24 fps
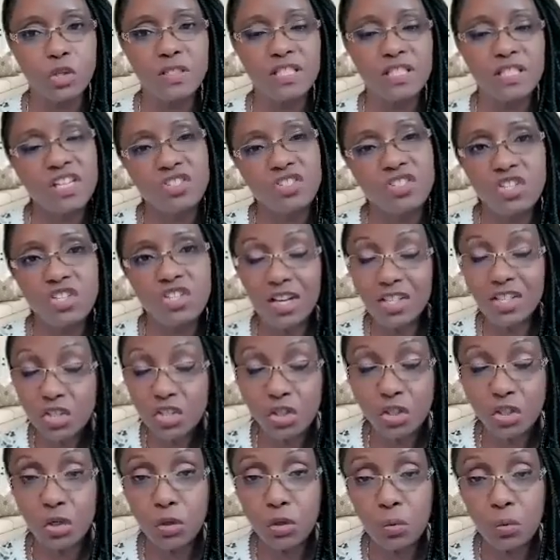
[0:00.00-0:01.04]
So is it
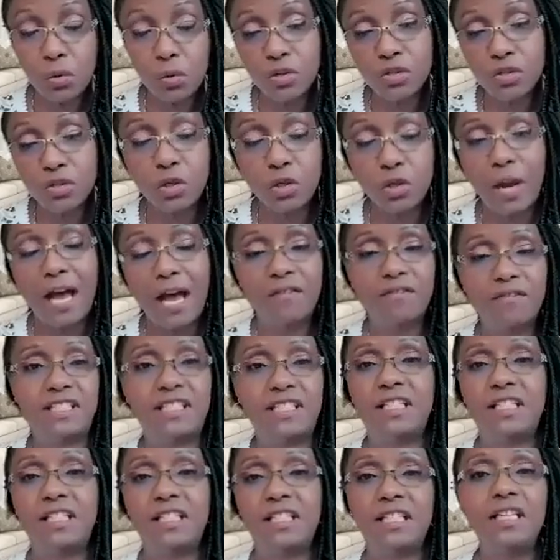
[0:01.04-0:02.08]
just you, or do you
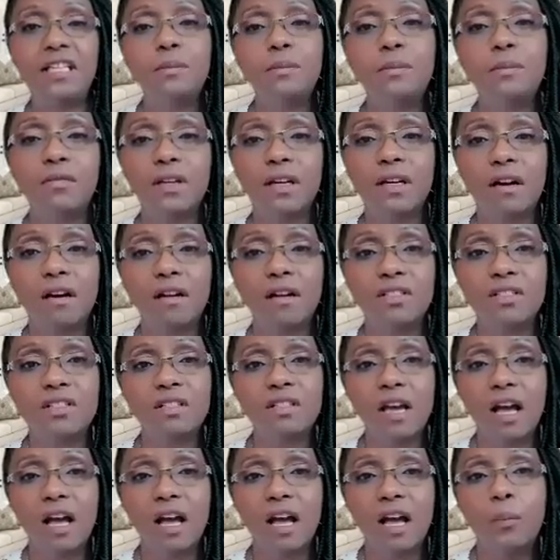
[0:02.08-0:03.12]
have a team in
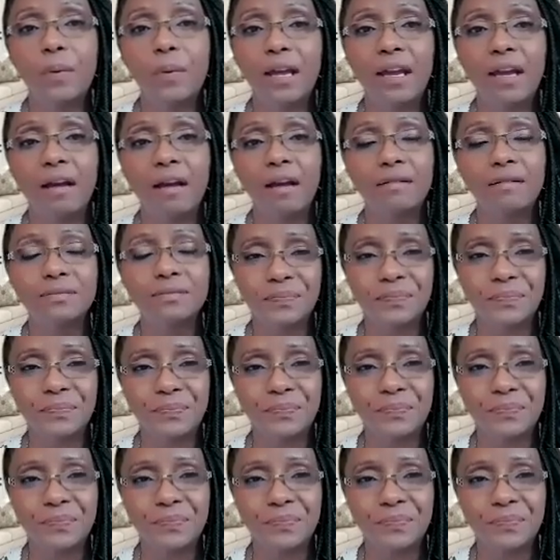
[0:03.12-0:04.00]
regards to helping?